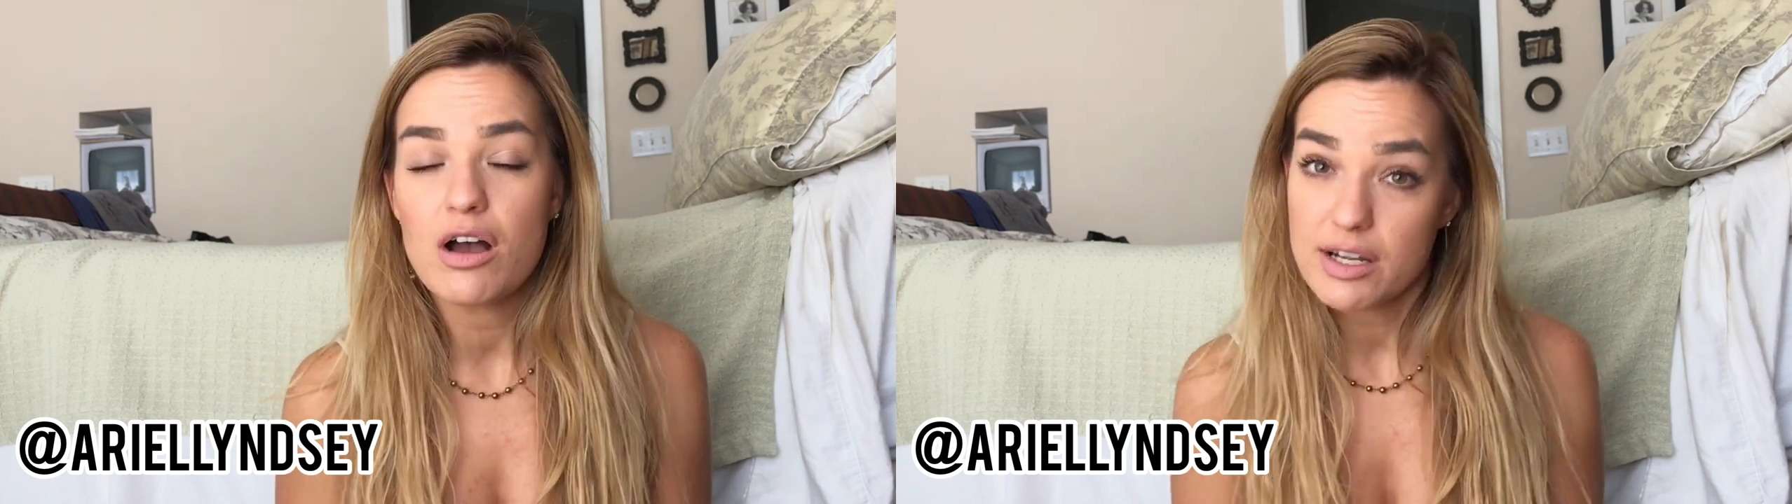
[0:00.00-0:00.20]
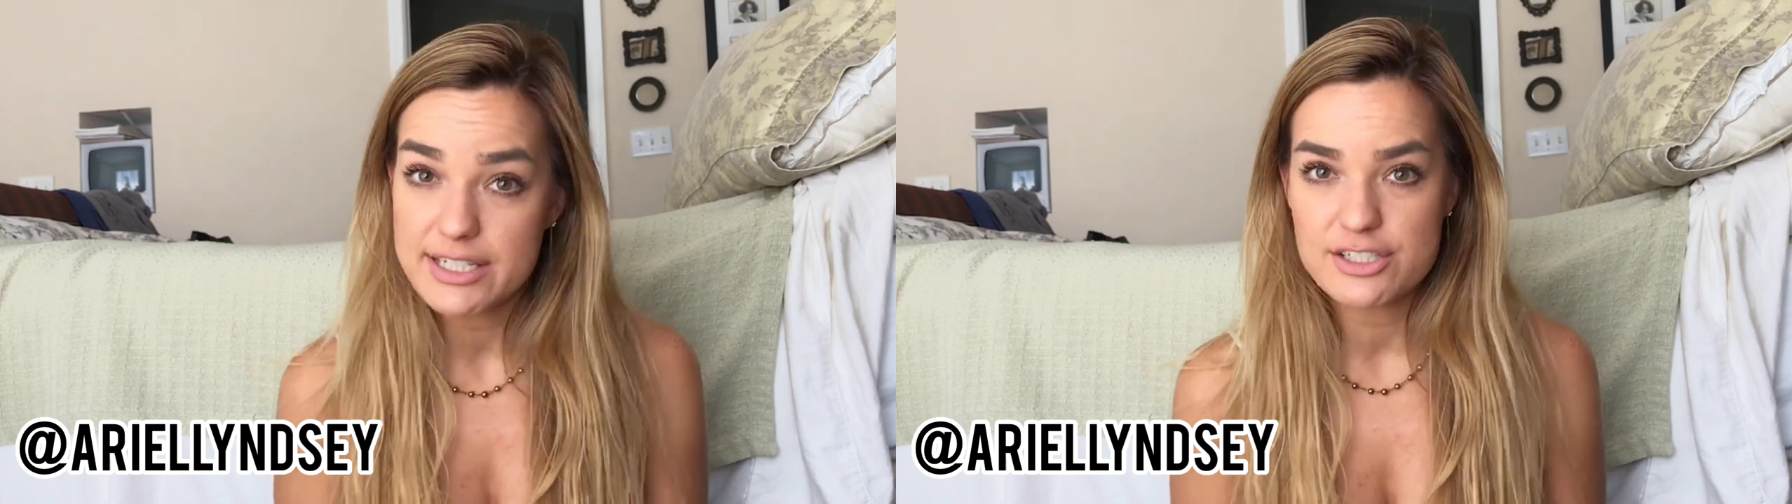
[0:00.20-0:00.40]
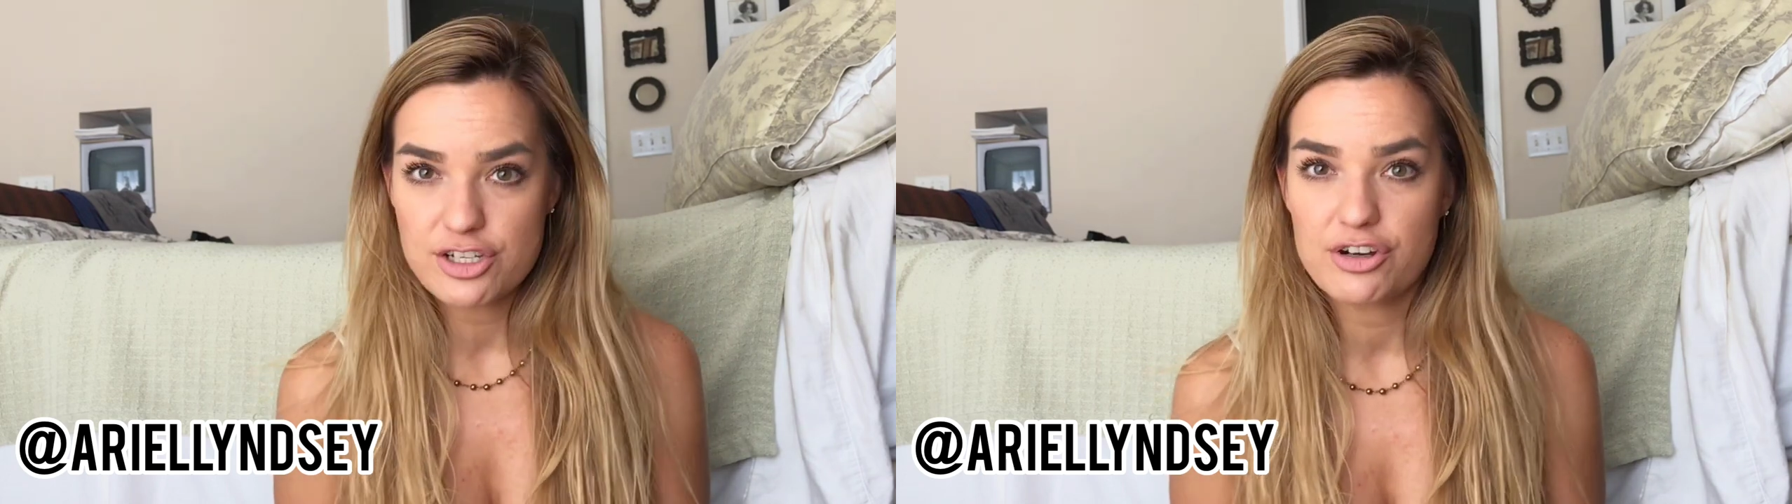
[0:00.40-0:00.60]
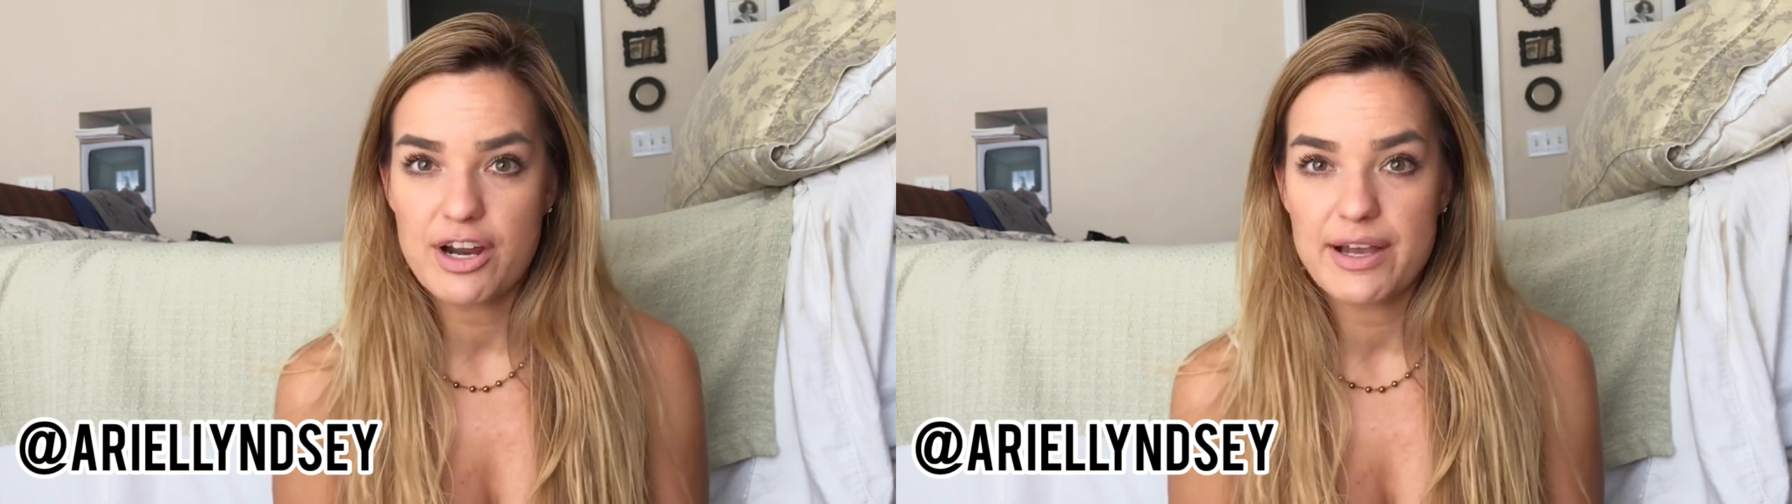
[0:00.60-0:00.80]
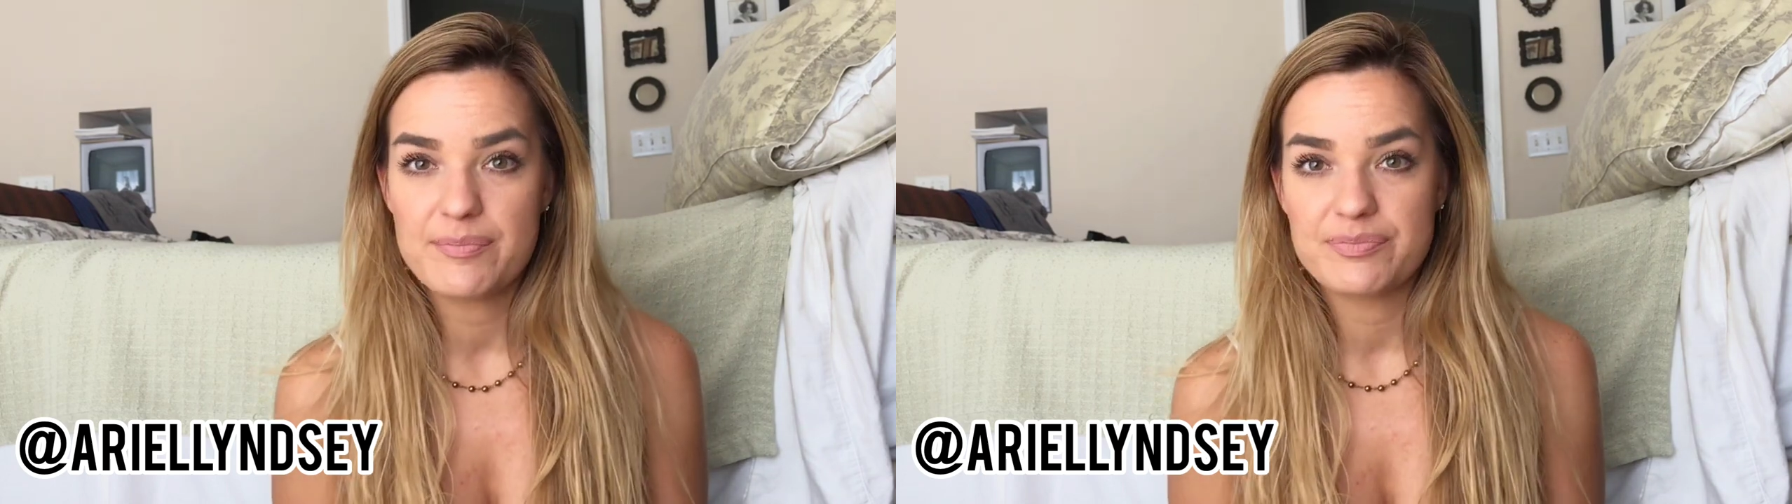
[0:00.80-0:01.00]
on
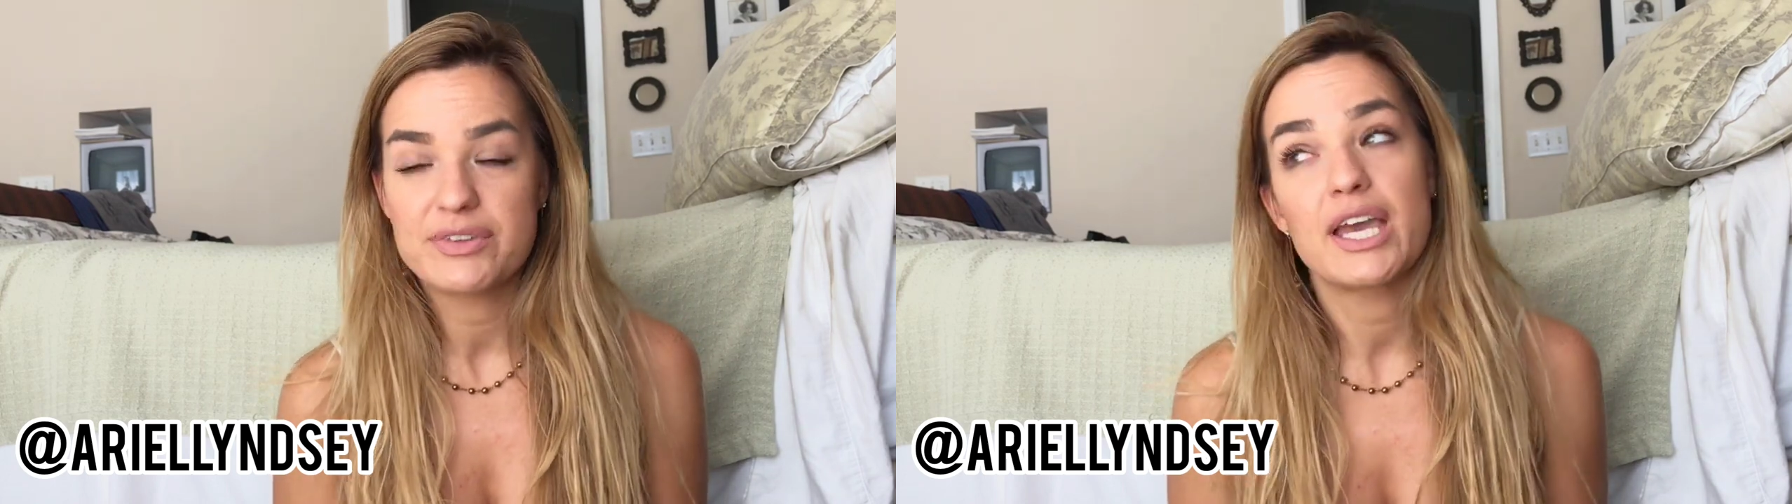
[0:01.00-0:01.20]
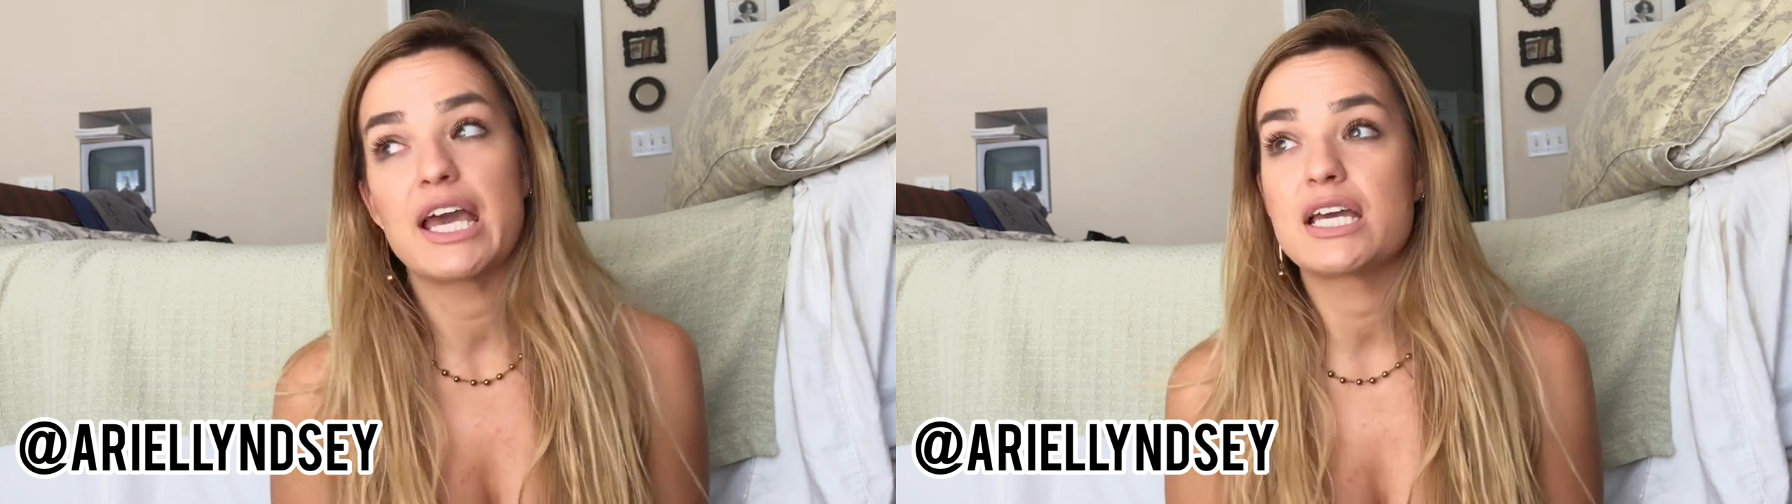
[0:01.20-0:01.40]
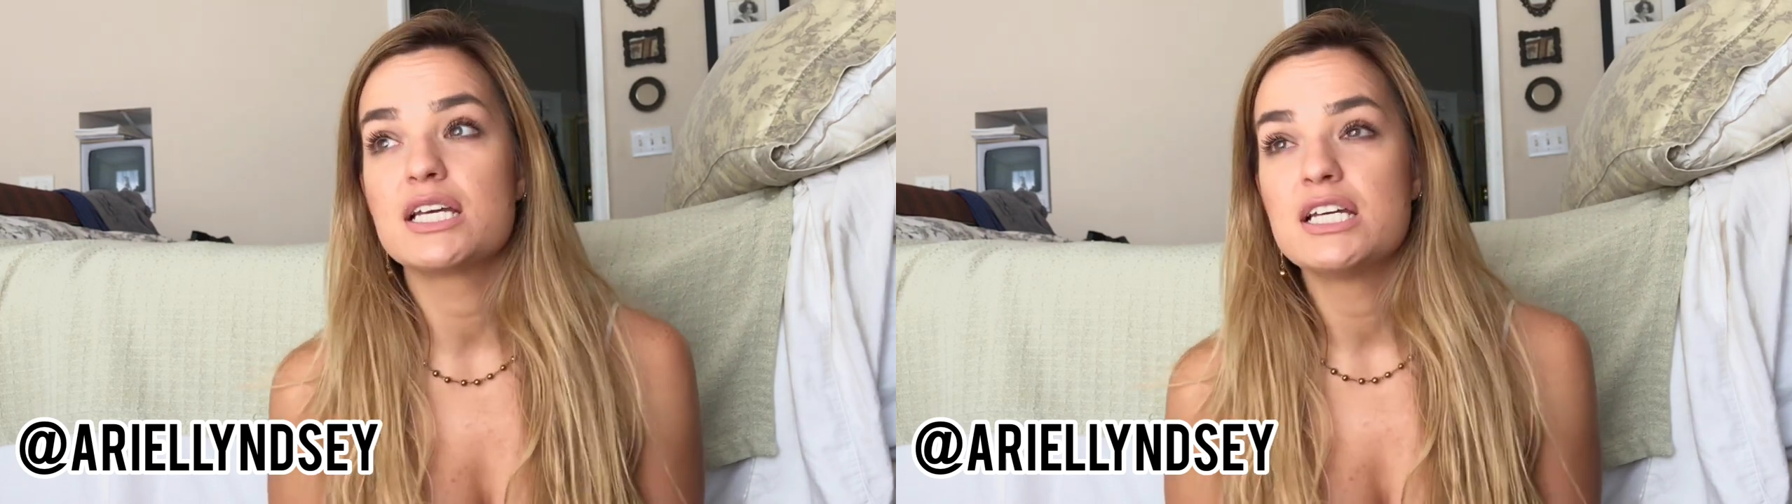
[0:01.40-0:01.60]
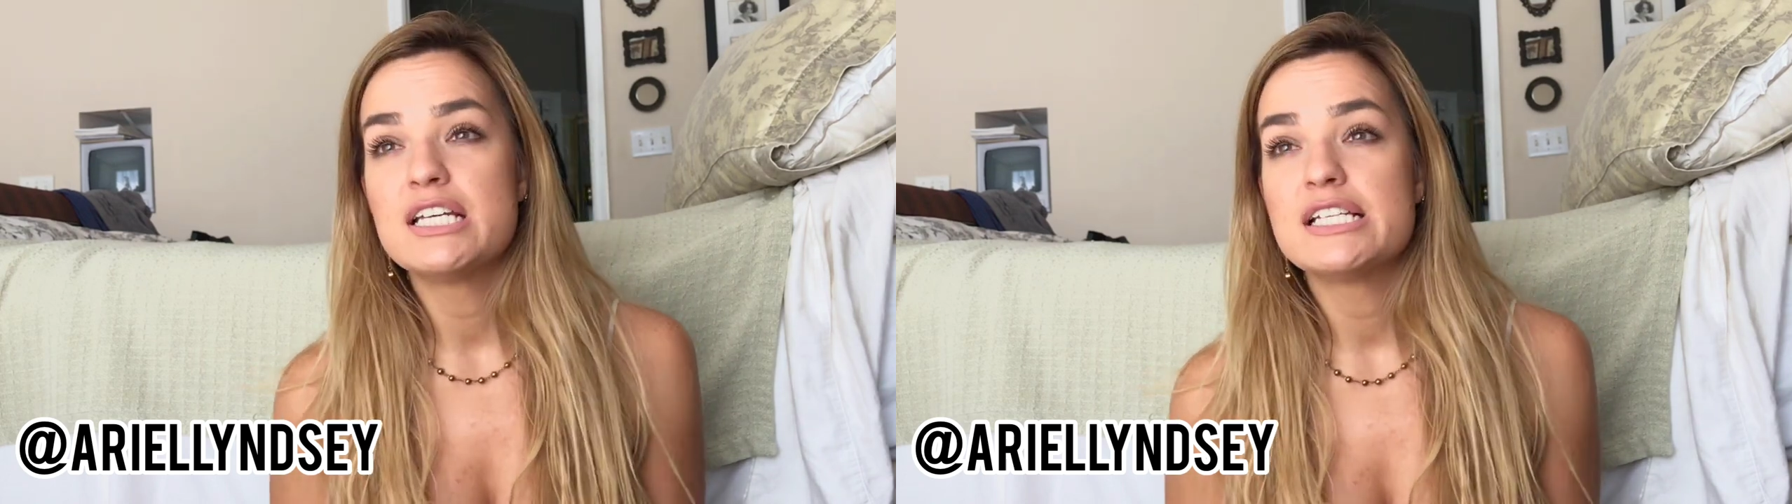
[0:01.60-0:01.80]
Instagram, okay?